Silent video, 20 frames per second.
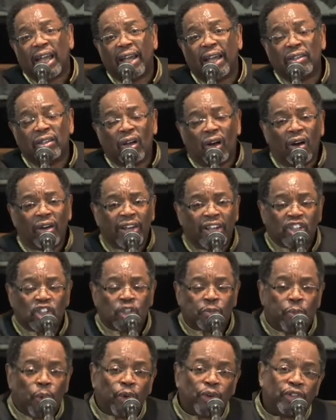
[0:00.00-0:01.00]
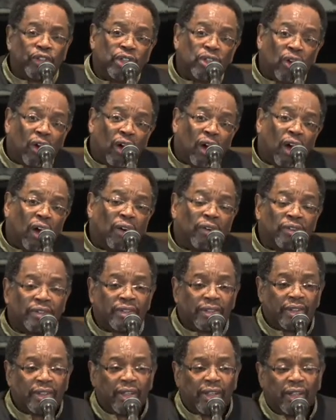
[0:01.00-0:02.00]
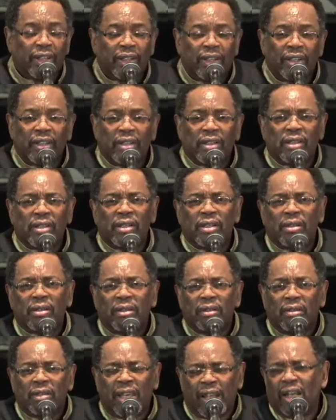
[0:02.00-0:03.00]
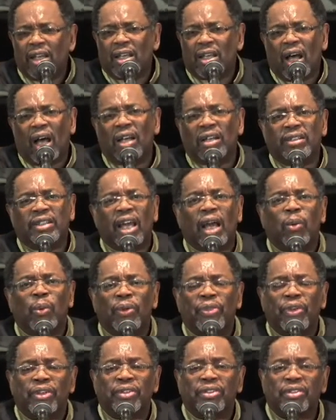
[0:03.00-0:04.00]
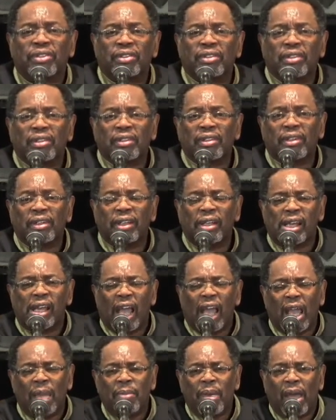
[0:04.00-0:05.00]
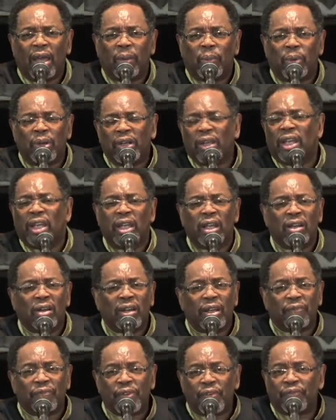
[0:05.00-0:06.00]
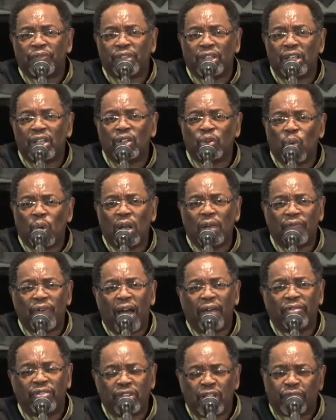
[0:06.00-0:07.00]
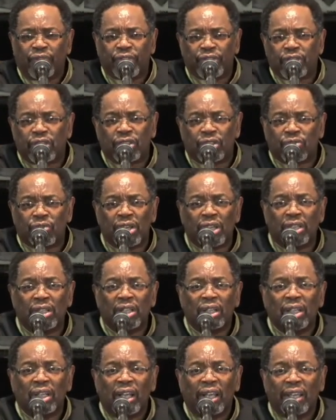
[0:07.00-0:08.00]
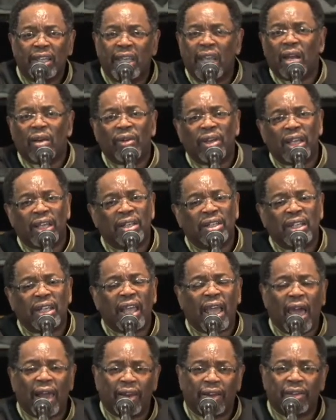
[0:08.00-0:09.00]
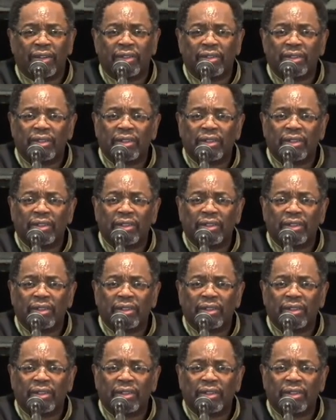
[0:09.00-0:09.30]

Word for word: and God has spoken to your hearts, get in contact with us. Amen. We're here at 1525 Jefferson Street, Gary, Indiana.